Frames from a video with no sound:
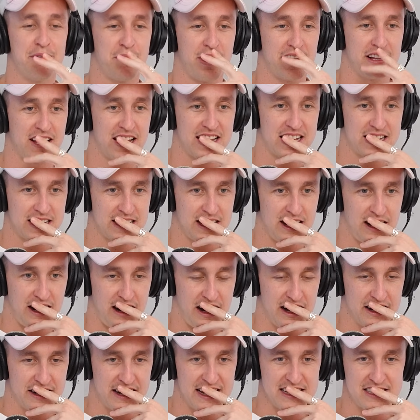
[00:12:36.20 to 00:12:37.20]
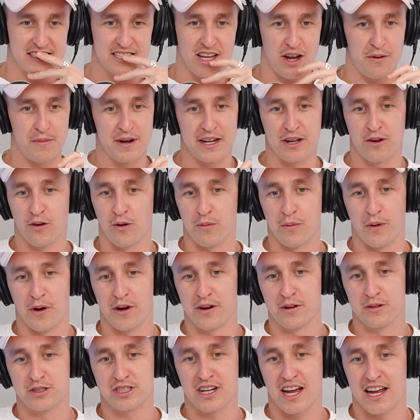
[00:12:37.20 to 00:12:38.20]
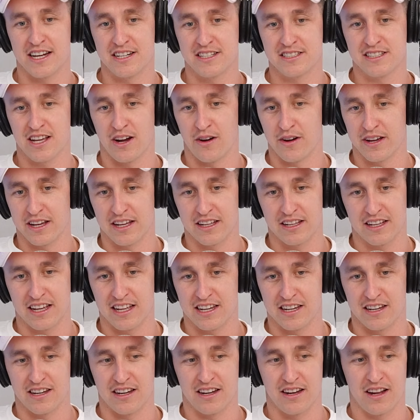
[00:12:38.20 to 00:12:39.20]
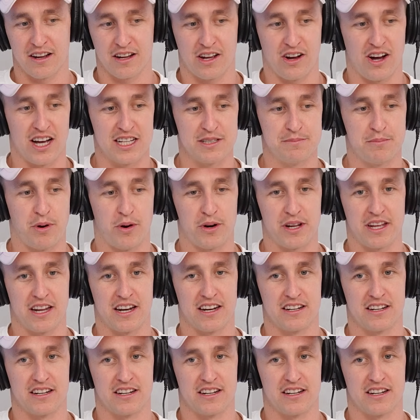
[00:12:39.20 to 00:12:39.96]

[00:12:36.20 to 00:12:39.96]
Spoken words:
Where like there's so many hormonal changes going in a guy's body,